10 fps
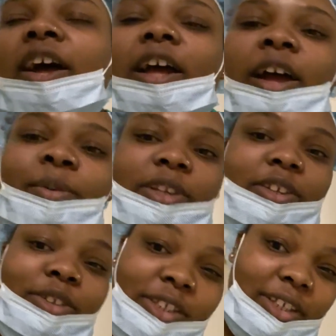I would
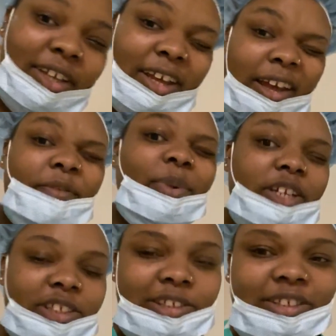usually have
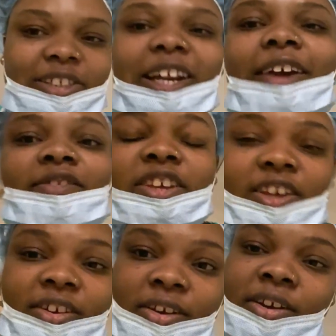patients is I'd have
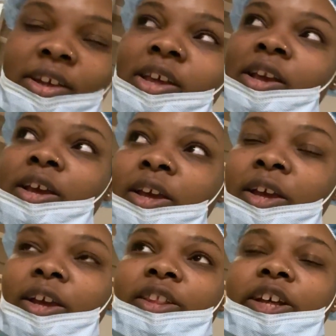10,
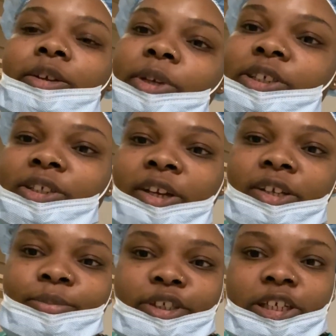and the other person that
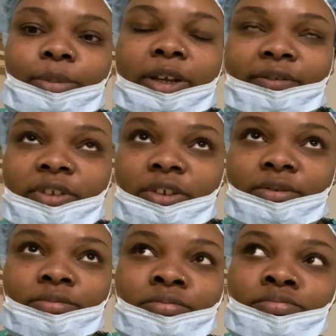does my job would have
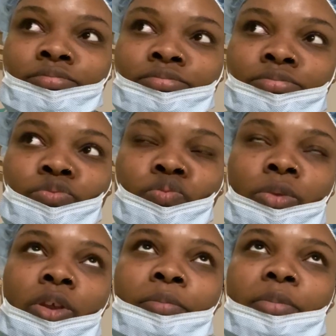10.
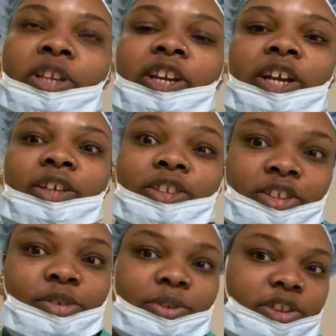But tonight it's
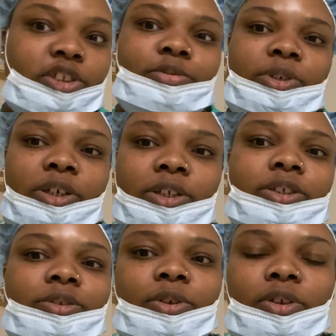2 and 2
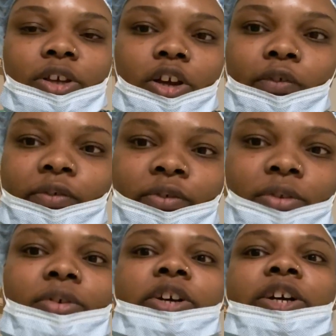because we're on the COVID
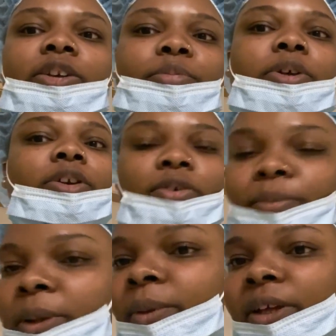floor and putting on
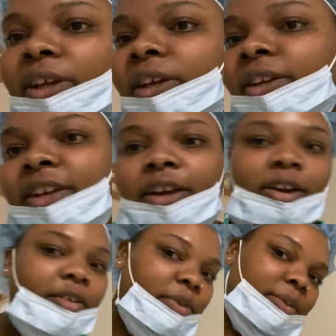PPE and taking
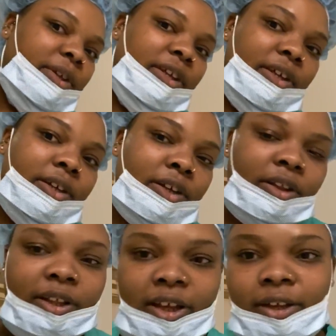off PPE and all
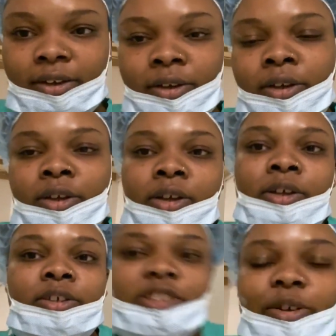of that.
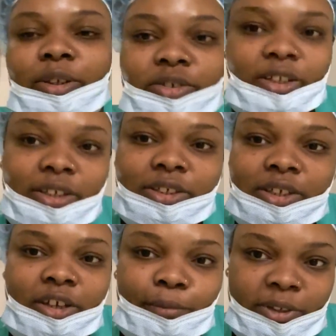So it's really just to
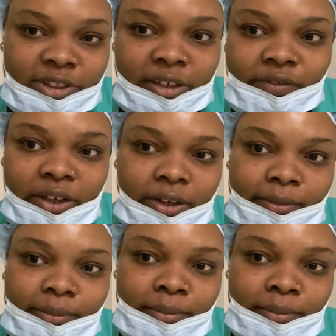help us save time.